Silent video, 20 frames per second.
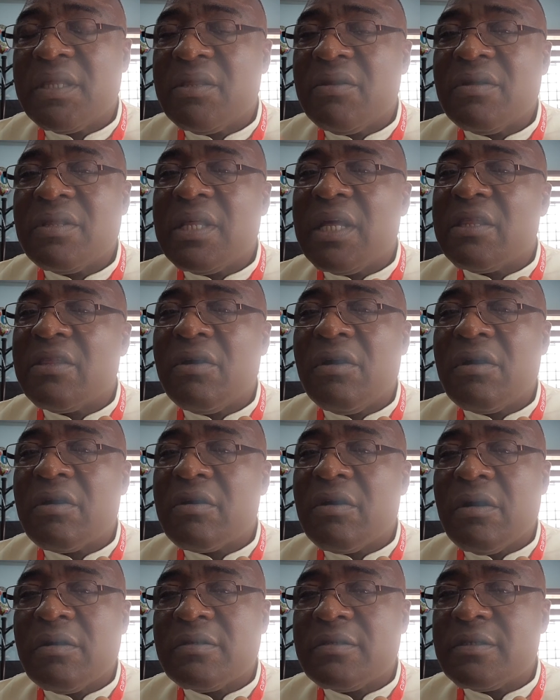but not at
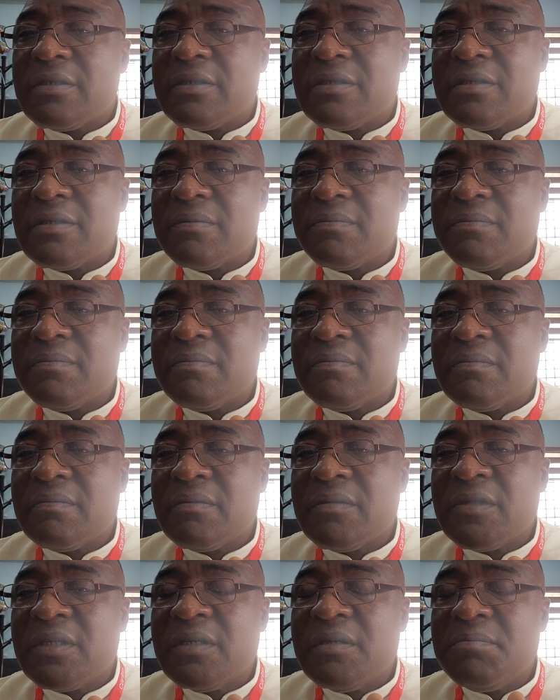all costs.
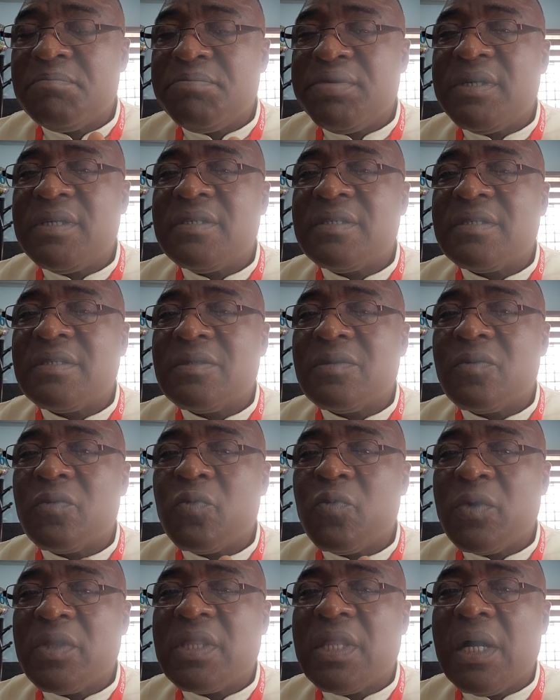
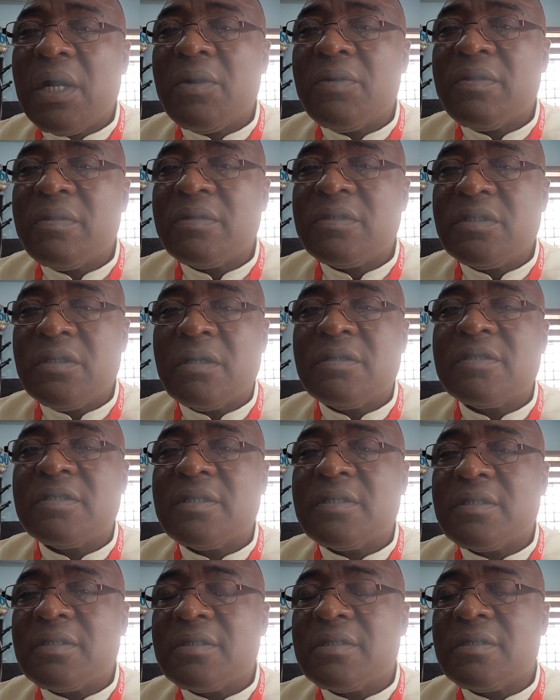Peace without
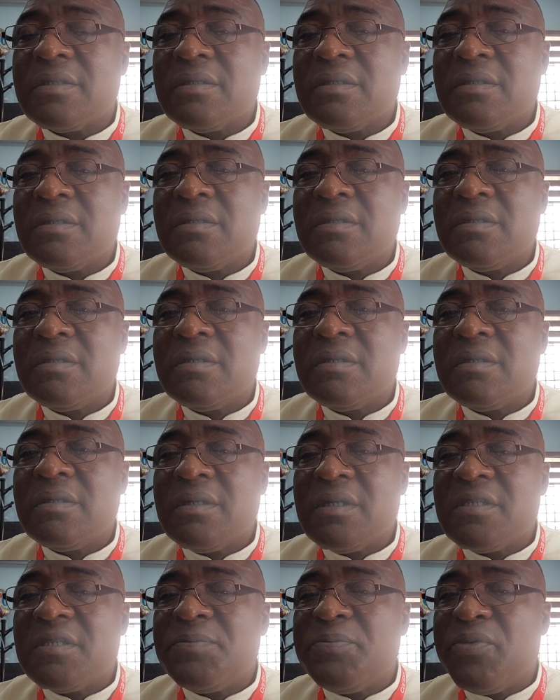justice
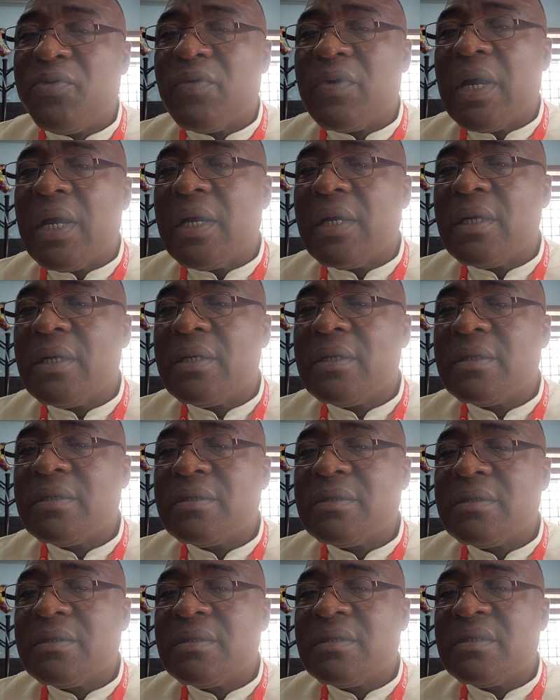is puerile
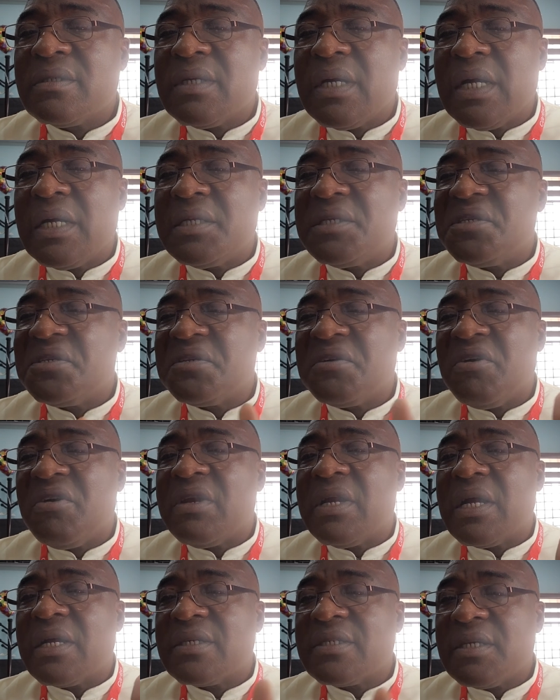and
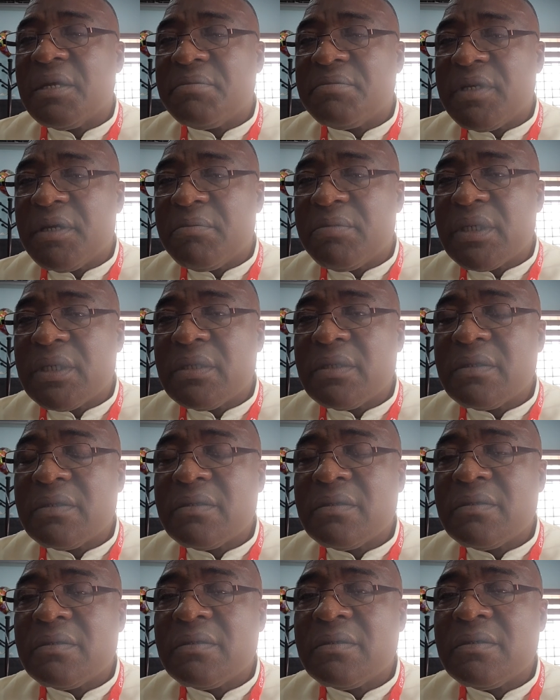unacceptable.
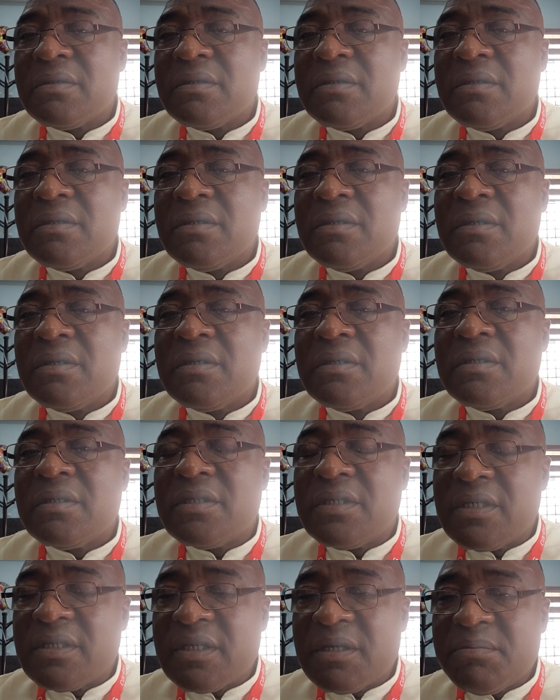
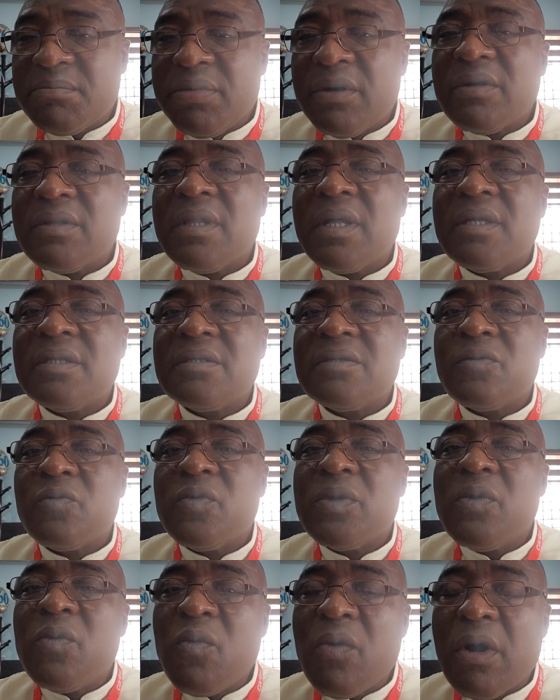It is
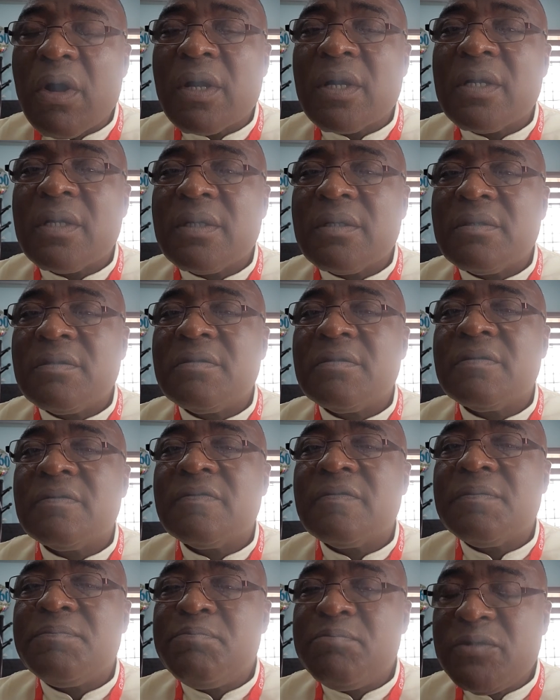important we work
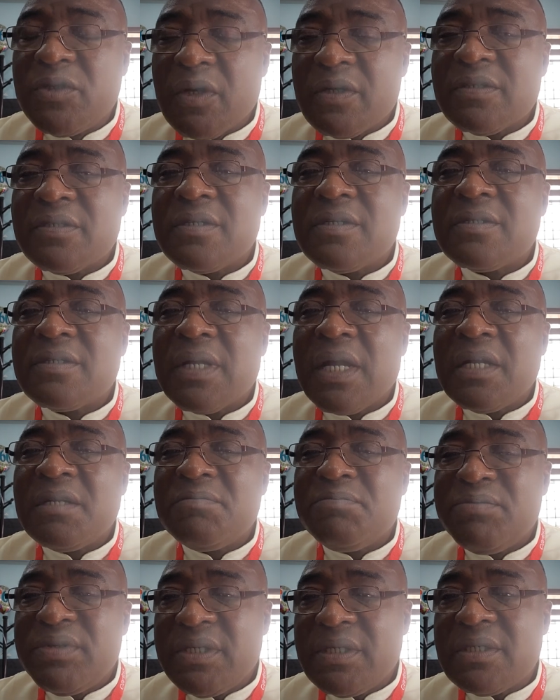for justice
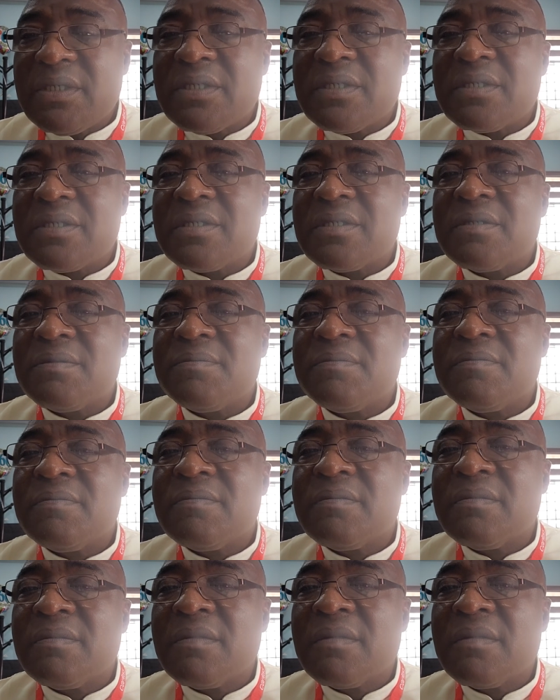and peace,